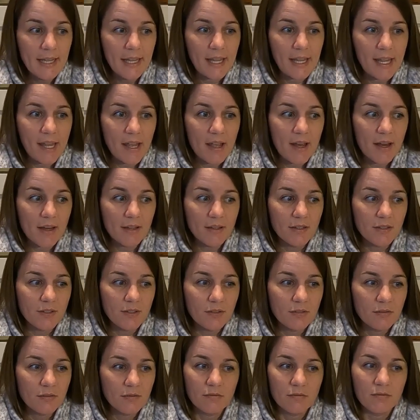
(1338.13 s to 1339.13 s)

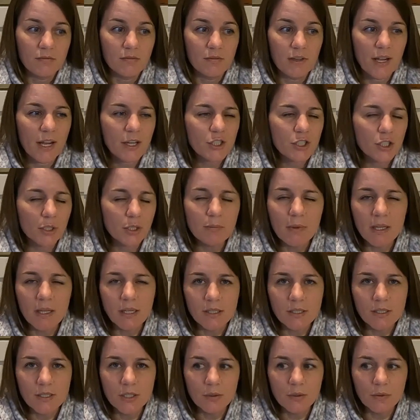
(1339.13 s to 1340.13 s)
And I actually made
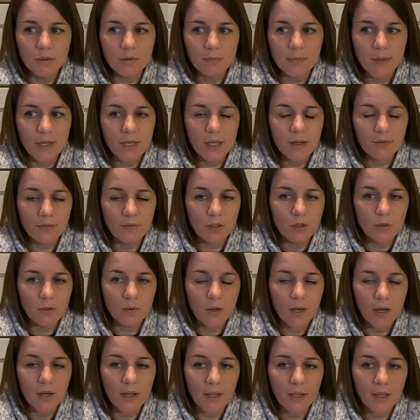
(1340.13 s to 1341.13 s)
a deal with my nephew.
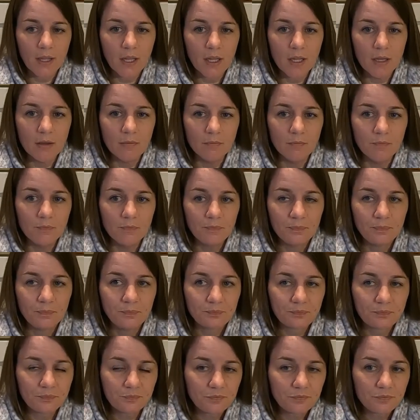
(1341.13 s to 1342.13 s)

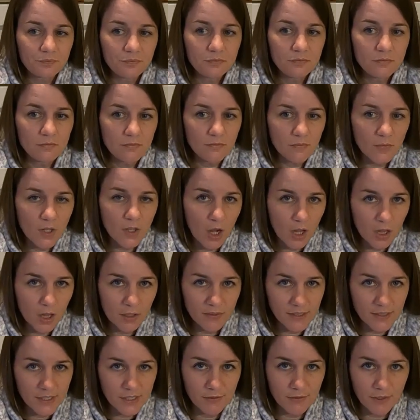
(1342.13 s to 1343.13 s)
All
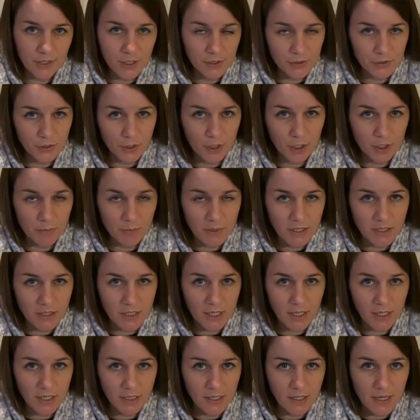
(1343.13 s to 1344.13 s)
of his videos are going to be
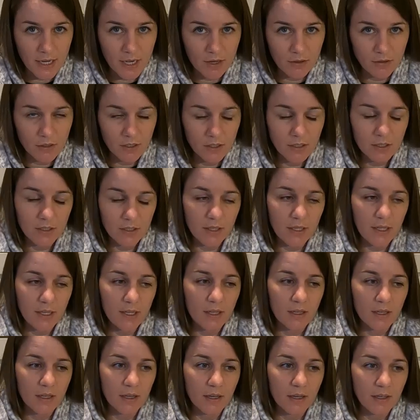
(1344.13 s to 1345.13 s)
taken down,
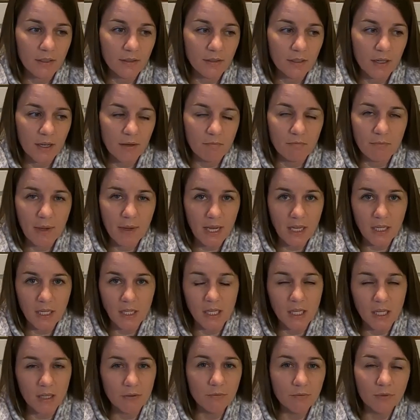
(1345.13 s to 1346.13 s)
and I'm paying
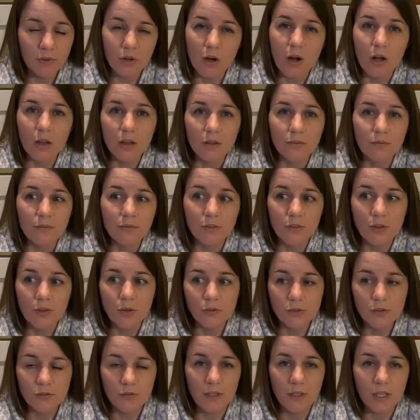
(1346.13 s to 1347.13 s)
him for all of
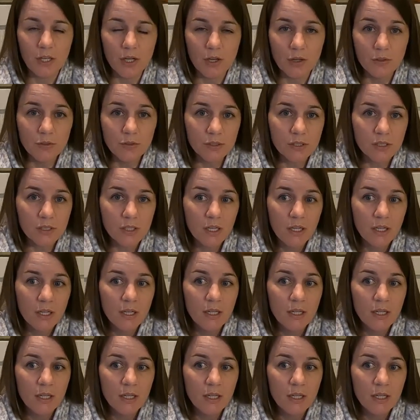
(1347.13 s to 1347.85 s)
those videos.